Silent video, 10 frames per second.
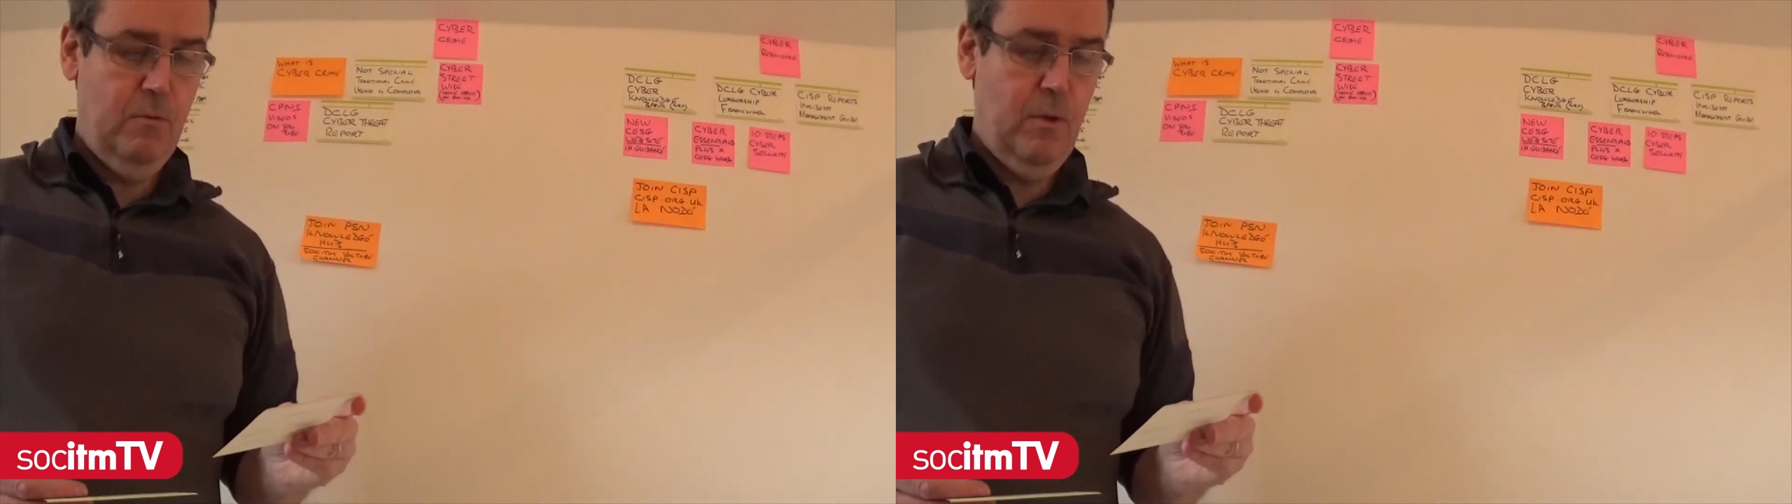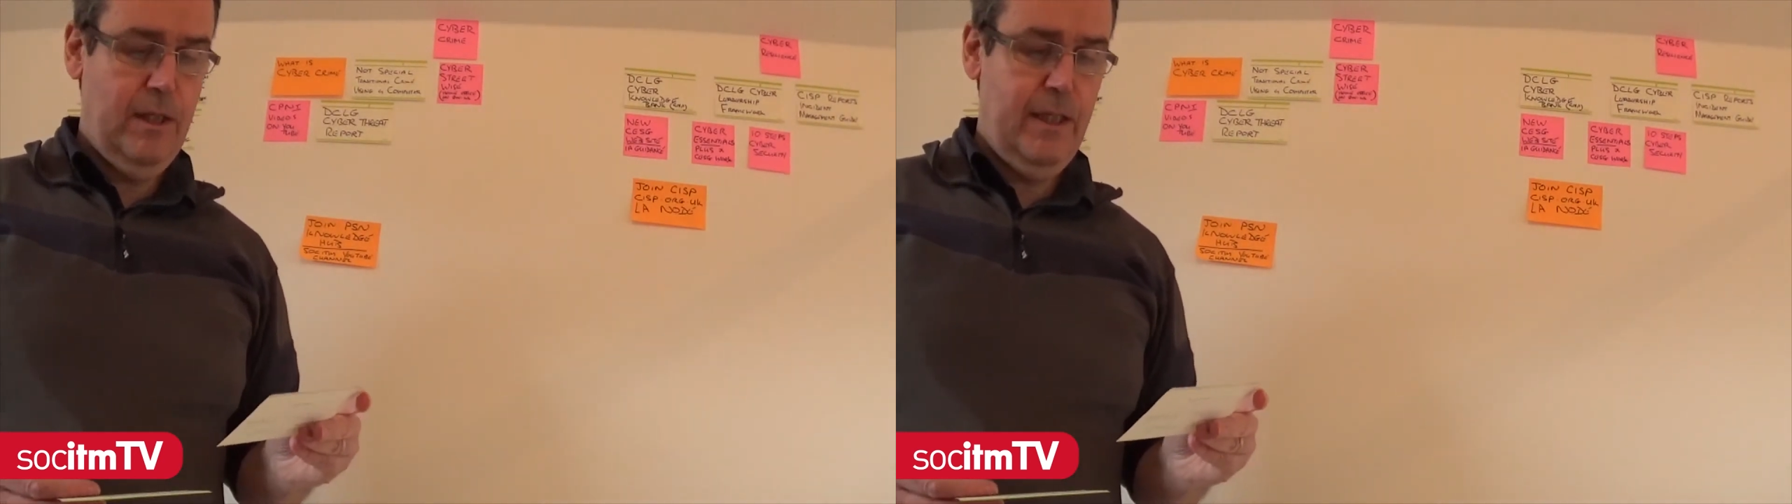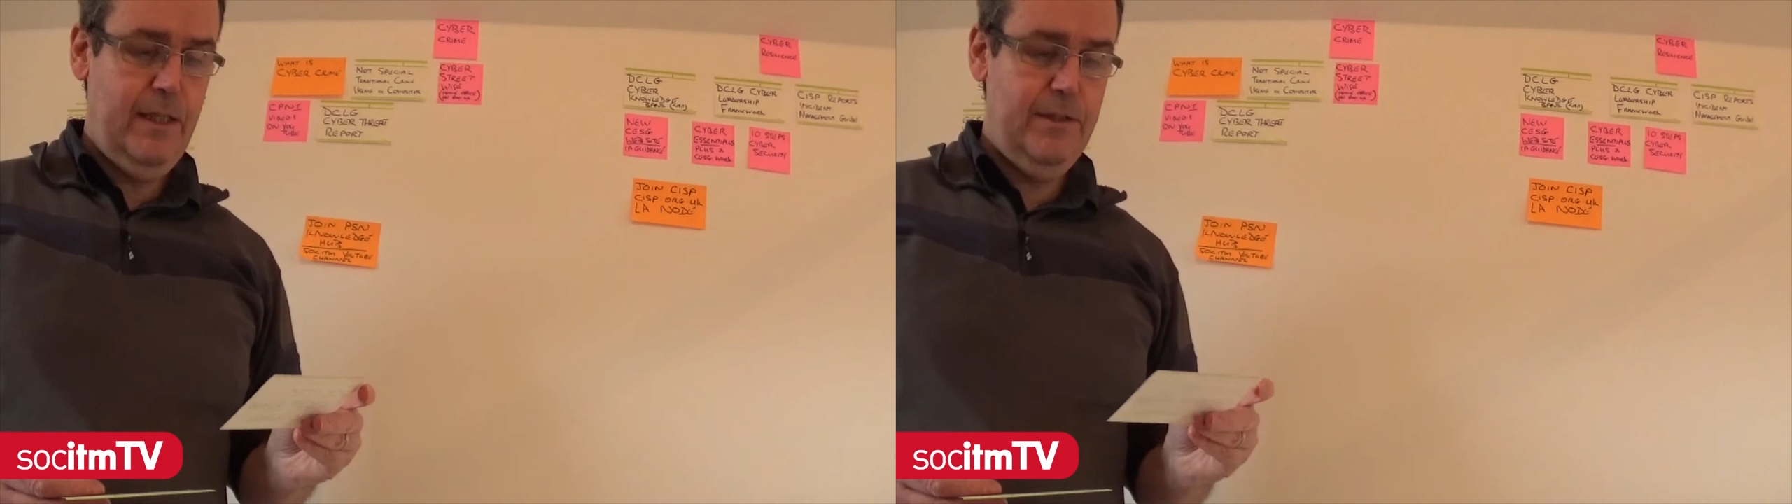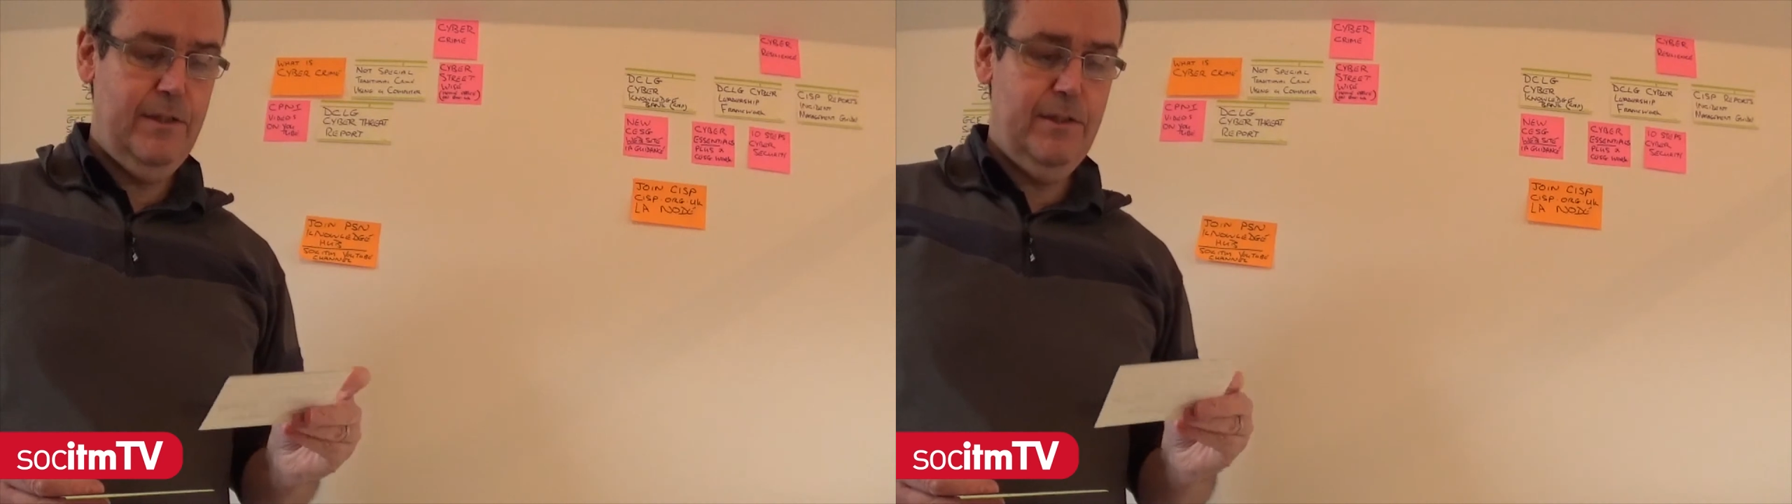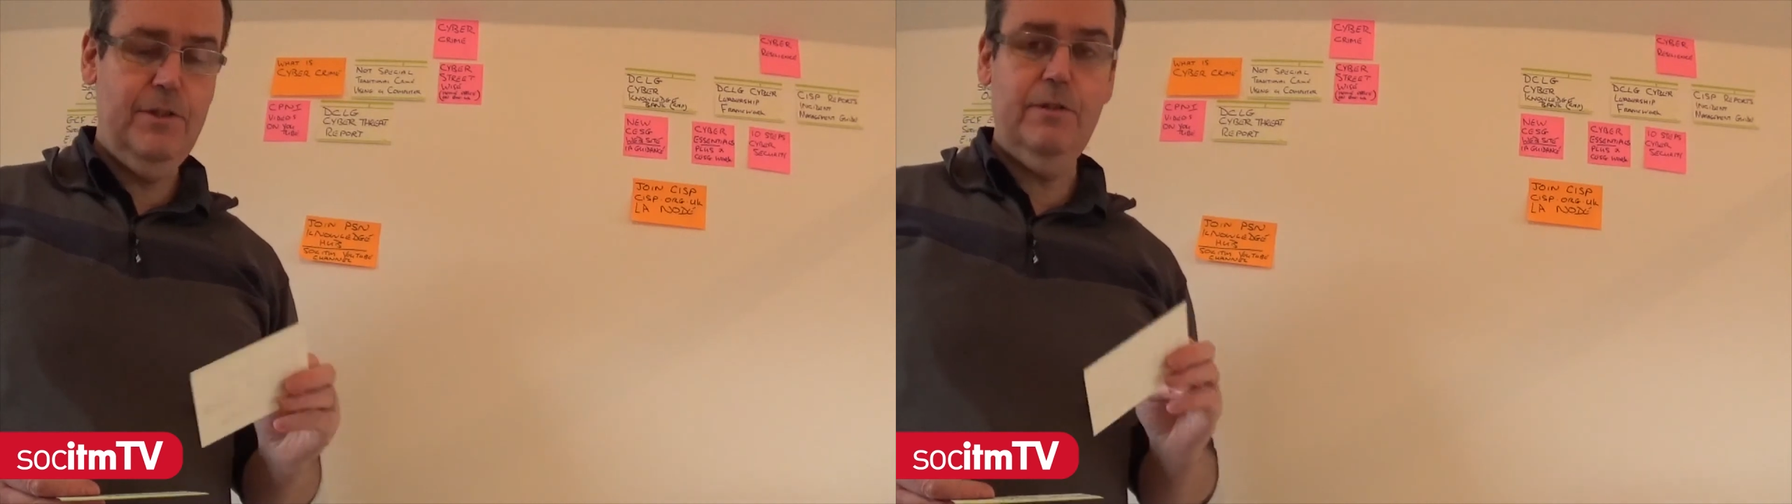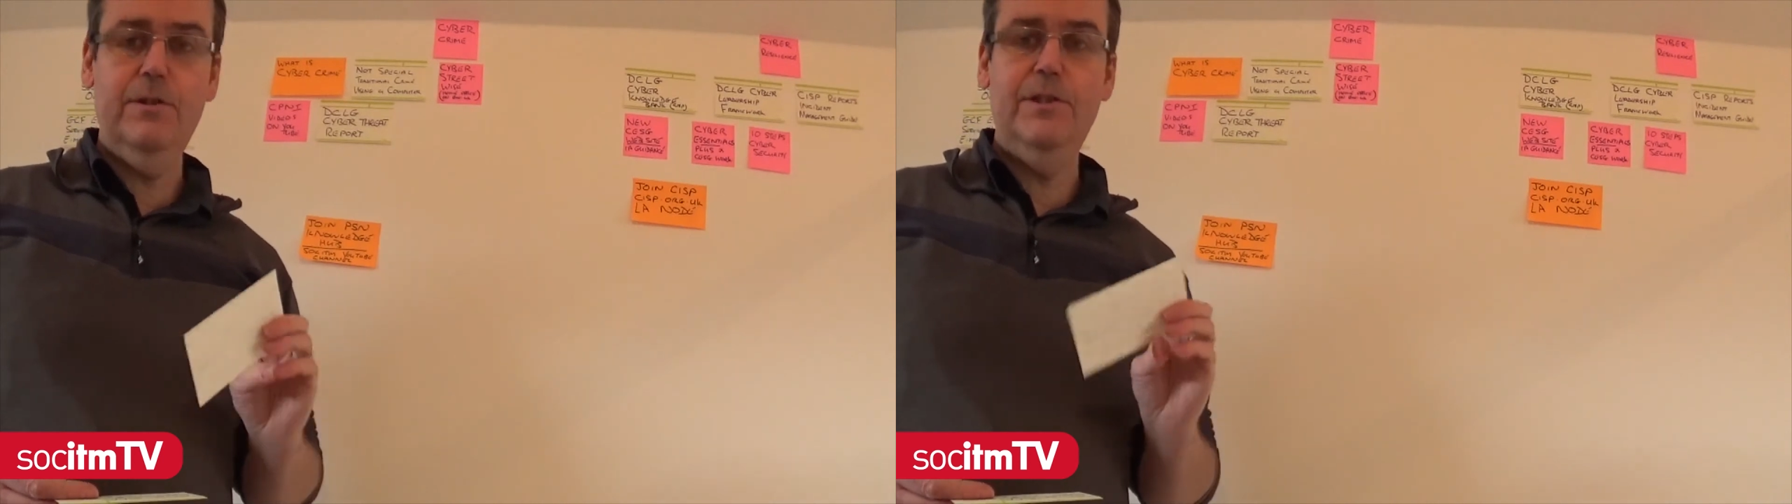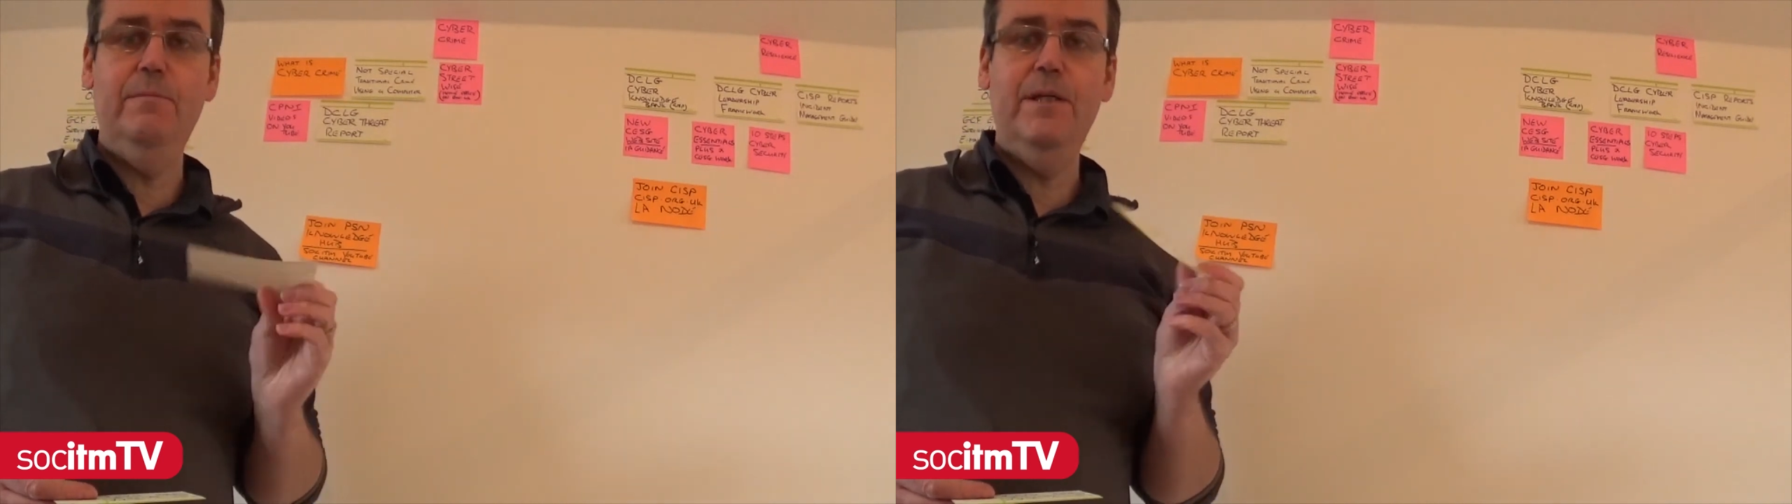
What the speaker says: One is that Socitm